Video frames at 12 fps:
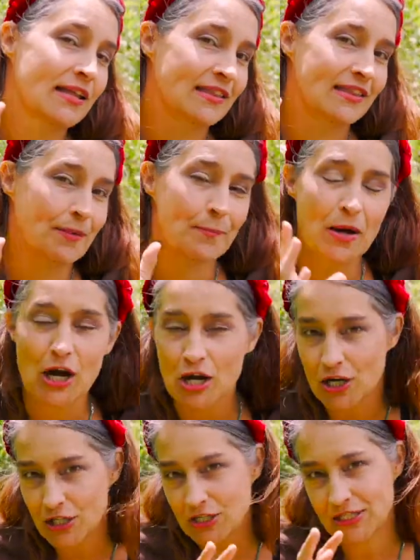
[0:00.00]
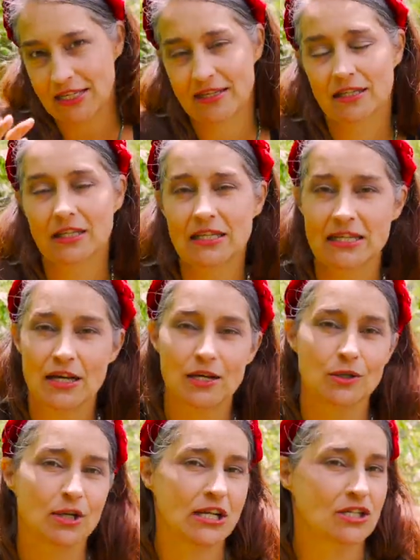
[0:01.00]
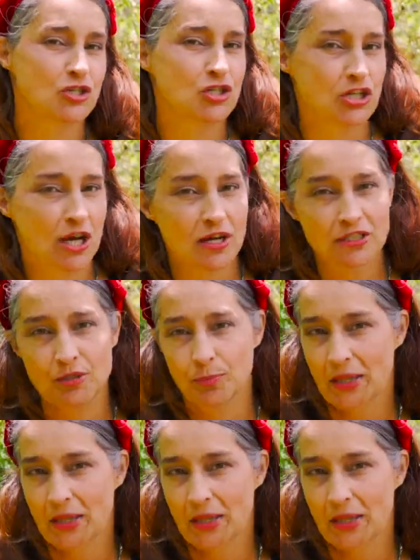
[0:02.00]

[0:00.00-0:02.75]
the Mars in Leo conjunct